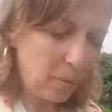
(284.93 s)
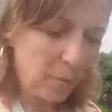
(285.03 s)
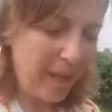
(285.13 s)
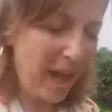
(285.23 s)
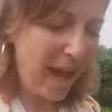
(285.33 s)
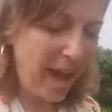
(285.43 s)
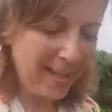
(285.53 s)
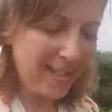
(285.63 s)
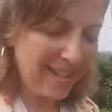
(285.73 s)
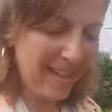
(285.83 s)
we
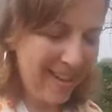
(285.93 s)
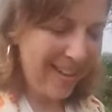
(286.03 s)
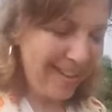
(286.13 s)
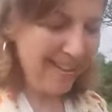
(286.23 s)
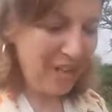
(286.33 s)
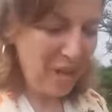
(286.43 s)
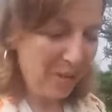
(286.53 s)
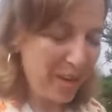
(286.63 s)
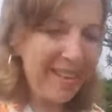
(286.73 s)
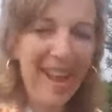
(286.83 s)
had uh,
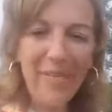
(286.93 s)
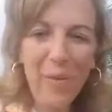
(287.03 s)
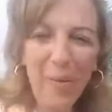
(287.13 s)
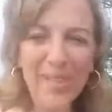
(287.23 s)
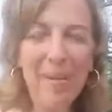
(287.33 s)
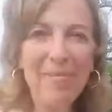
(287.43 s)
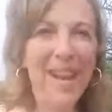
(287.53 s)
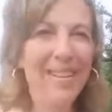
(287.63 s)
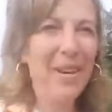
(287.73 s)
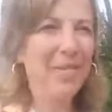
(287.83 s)
we had a lot of folks come
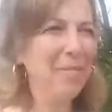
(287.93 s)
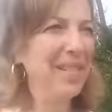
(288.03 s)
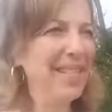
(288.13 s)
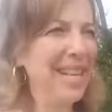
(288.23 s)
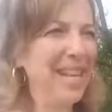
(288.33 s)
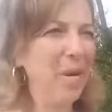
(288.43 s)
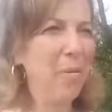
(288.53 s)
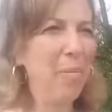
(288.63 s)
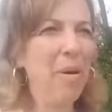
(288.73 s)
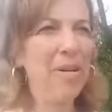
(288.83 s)
down here from the city that
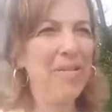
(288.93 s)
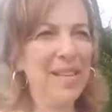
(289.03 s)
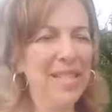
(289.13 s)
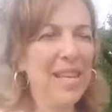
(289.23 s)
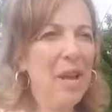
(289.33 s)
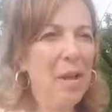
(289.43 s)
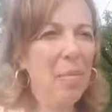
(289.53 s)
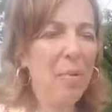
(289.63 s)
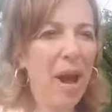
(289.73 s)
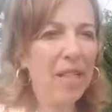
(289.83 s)
were part of this
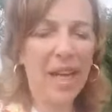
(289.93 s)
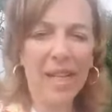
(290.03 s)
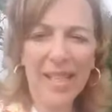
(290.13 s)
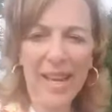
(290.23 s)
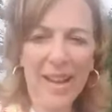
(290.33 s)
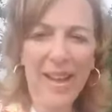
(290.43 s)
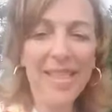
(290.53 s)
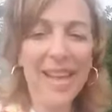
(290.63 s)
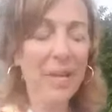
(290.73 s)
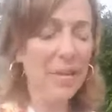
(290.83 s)
project, and uh,
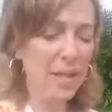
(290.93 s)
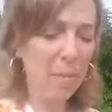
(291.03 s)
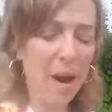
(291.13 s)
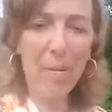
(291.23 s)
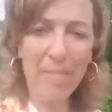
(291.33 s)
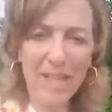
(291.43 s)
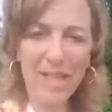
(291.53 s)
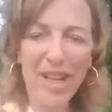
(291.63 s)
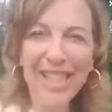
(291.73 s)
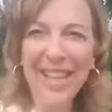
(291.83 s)
thank you to the prior
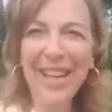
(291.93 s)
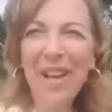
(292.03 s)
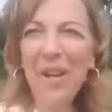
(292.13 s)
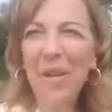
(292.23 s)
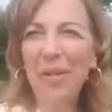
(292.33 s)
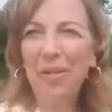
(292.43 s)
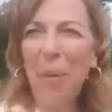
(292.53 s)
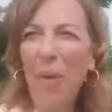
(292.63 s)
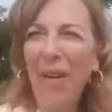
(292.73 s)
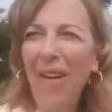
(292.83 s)
administration
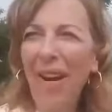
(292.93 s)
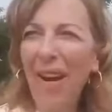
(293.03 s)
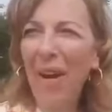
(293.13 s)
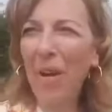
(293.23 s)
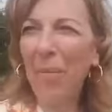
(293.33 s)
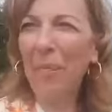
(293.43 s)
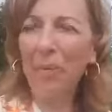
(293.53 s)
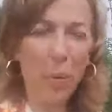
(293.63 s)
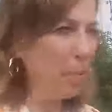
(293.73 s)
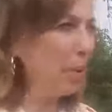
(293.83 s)
for um,
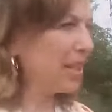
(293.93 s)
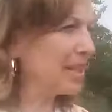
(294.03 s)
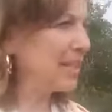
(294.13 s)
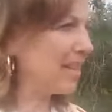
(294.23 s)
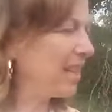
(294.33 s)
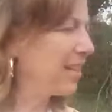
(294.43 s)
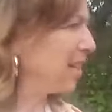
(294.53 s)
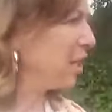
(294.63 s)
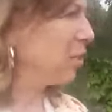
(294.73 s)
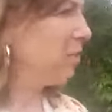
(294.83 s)
we put this in the
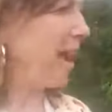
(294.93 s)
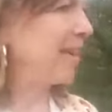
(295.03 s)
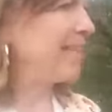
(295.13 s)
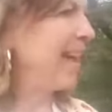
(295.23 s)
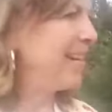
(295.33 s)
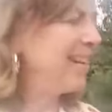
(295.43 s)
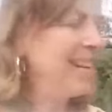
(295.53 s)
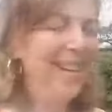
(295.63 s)
queue back then,